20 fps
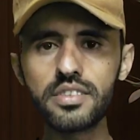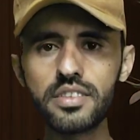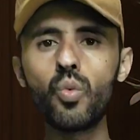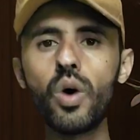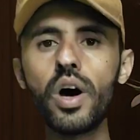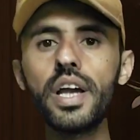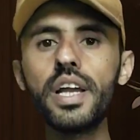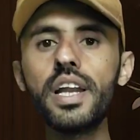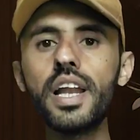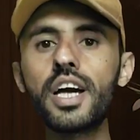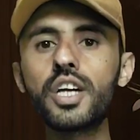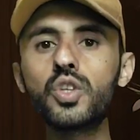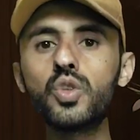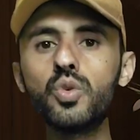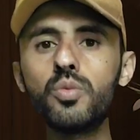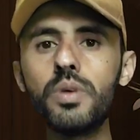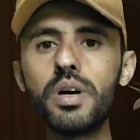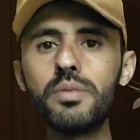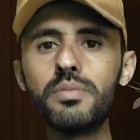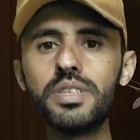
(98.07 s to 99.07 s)
while
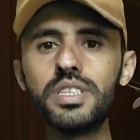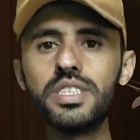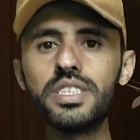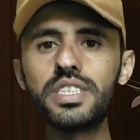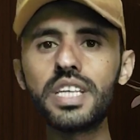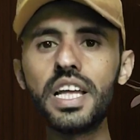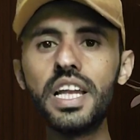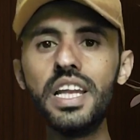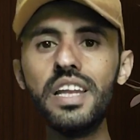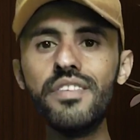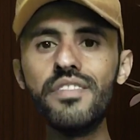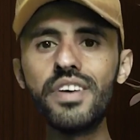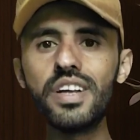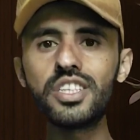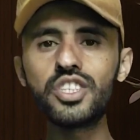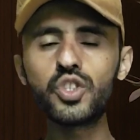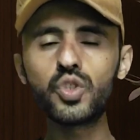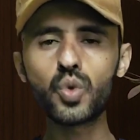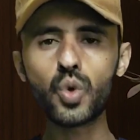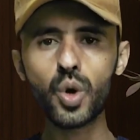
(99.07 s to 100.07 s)
dopamine
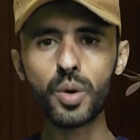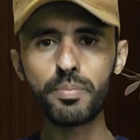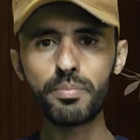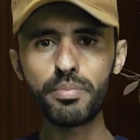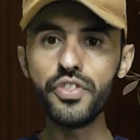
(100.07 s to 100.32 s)
levels drop.